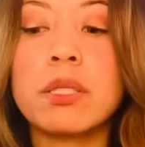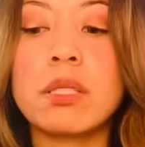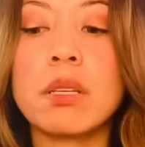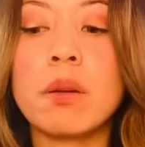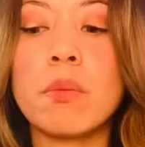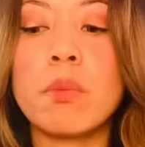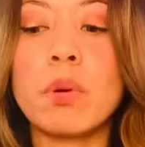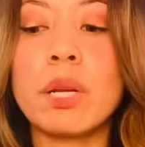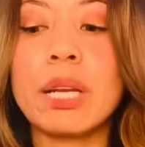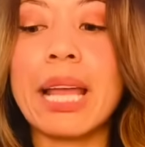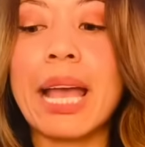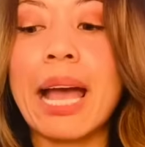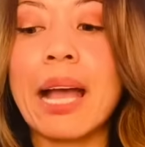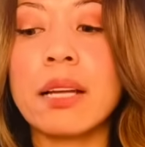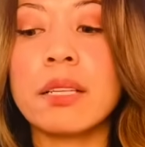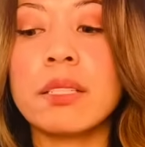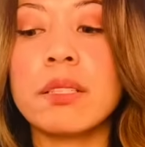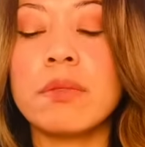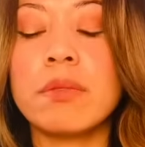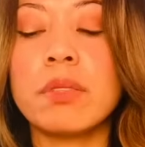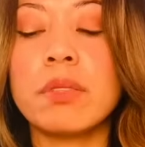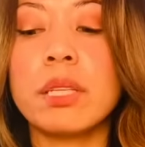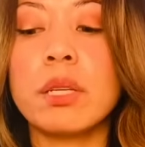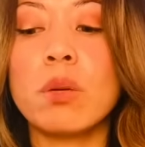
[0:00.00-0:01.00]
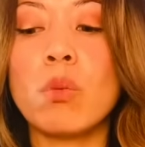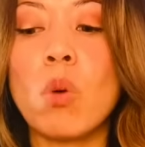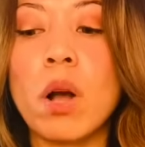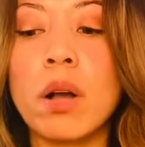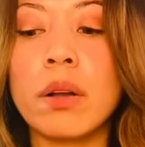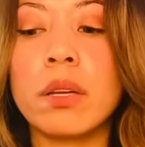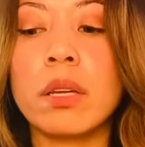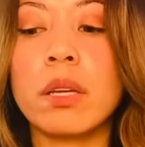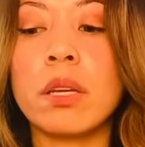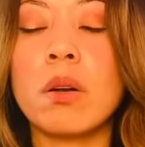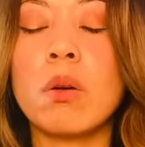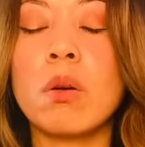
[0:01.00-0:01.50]
someone actively
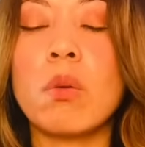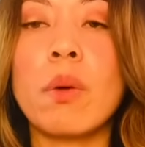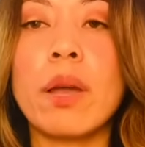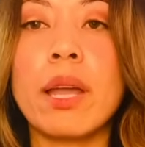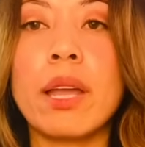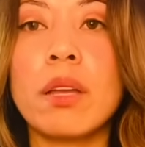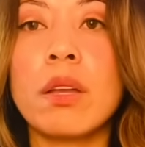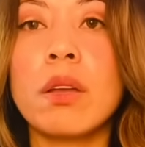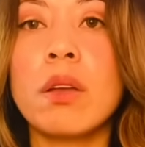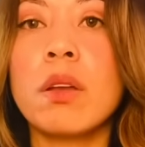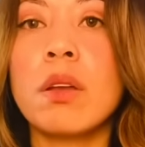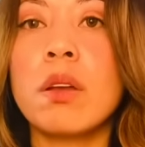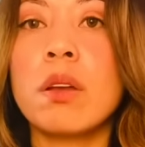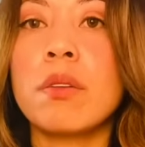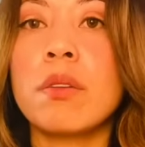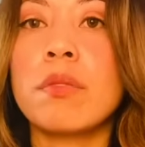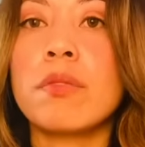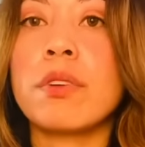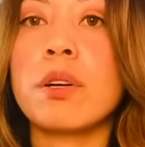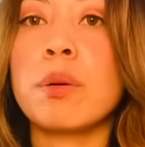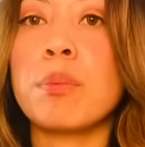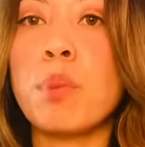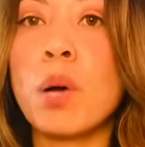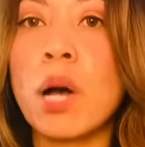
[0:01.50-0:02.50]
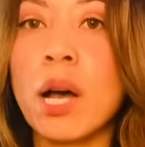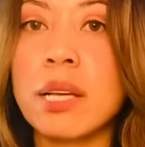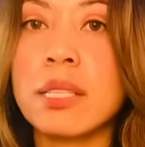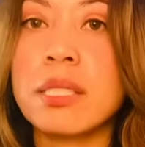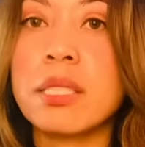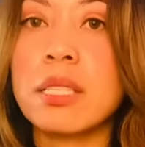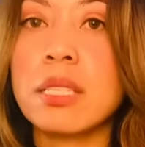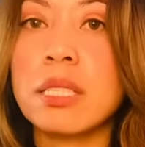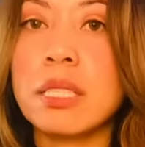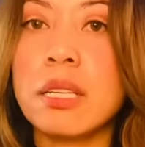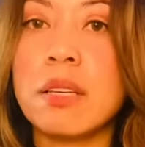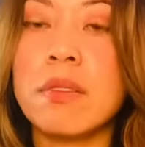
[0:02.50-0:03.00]
walking away for
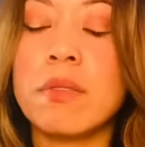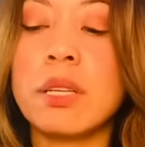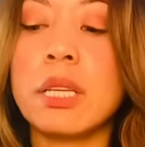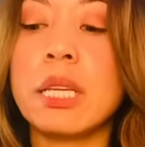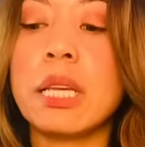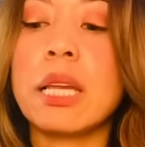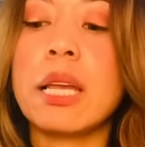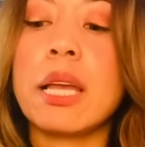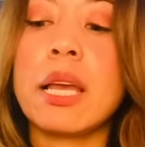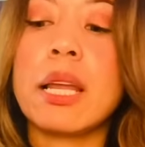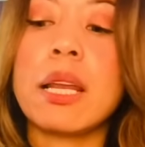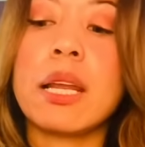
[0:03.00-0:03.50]
positivity.